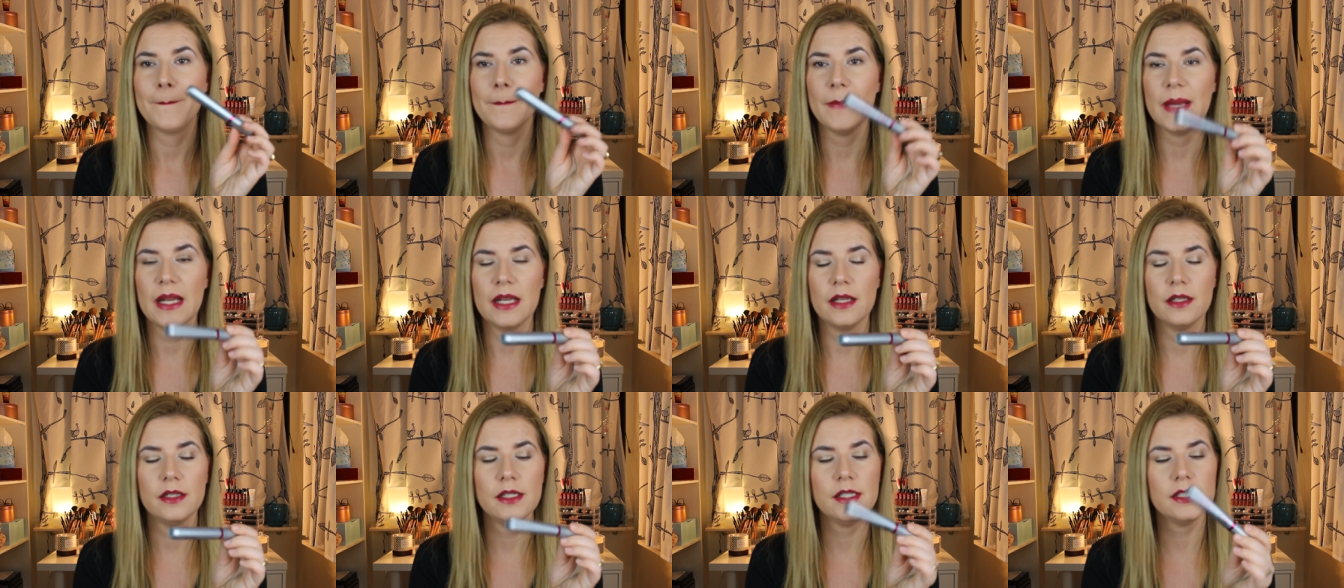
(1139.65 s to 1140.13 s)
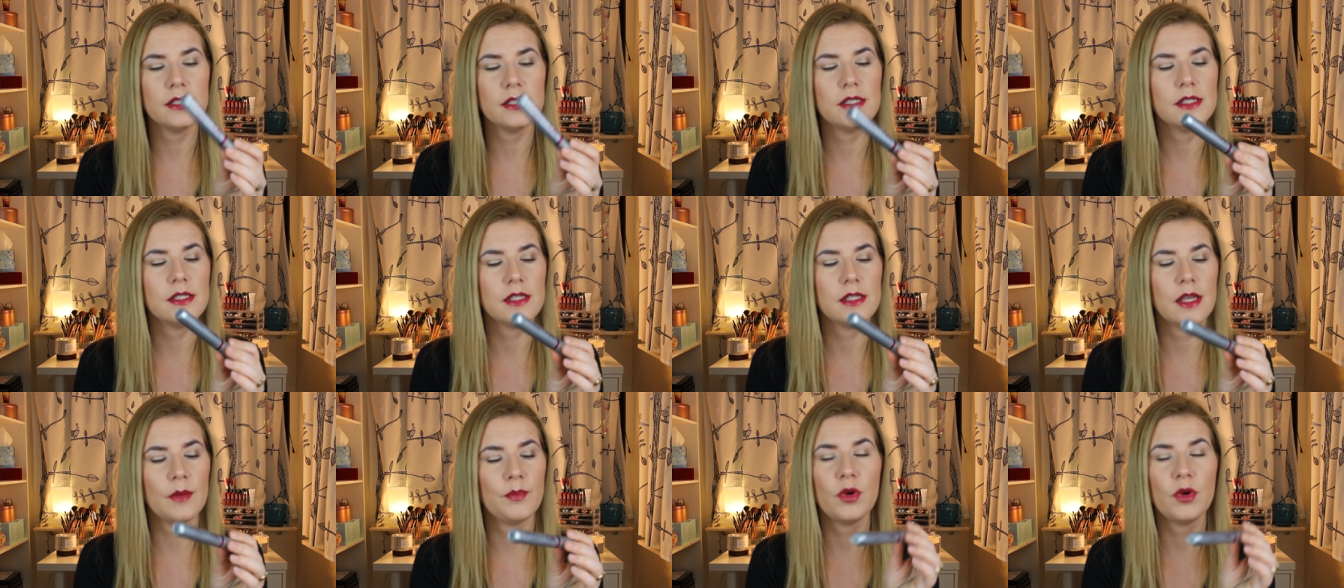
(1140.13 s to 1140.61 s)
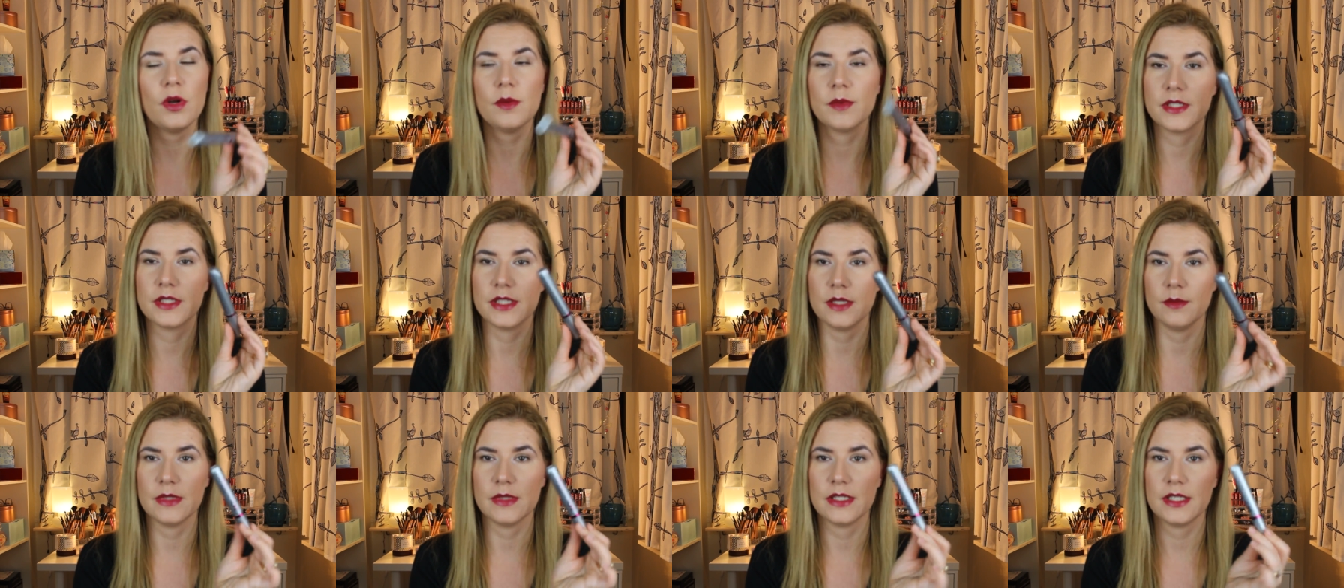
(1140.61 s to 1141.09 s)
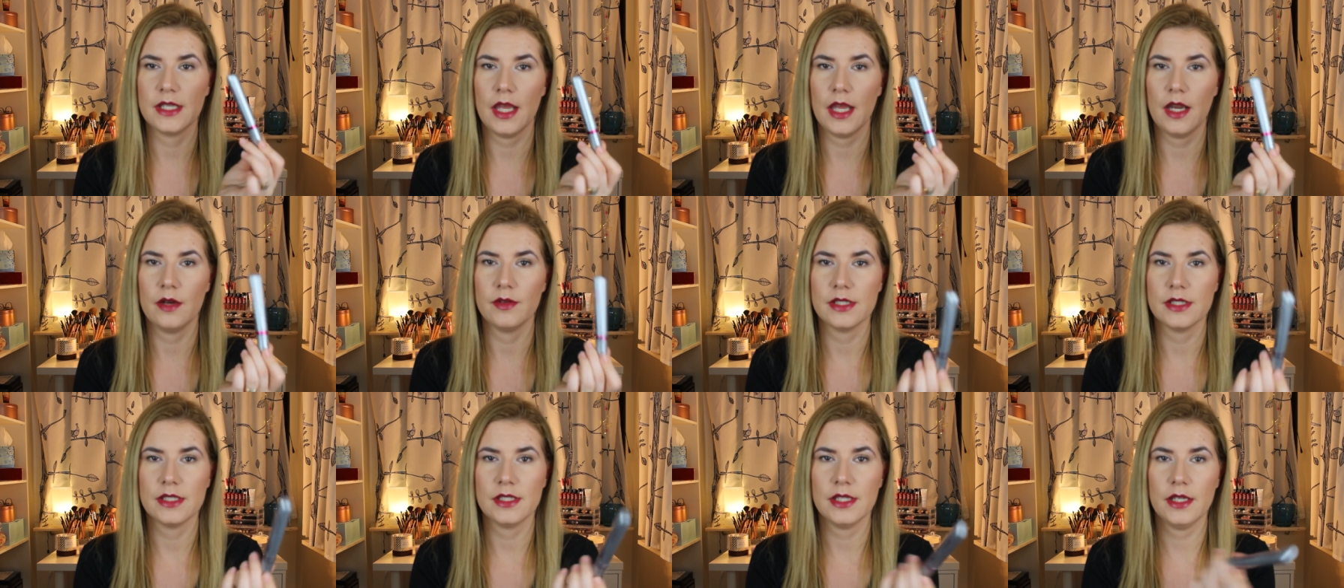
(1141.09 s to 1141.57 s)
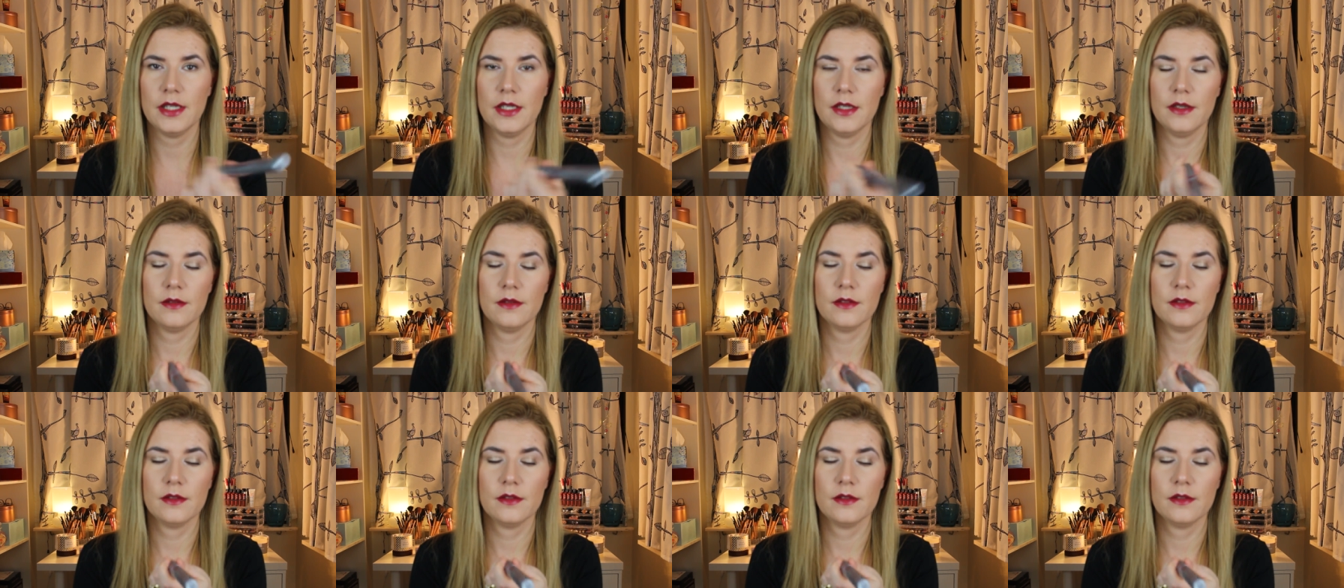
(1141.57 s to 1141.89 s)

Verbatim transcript: but this is a promising mascara so,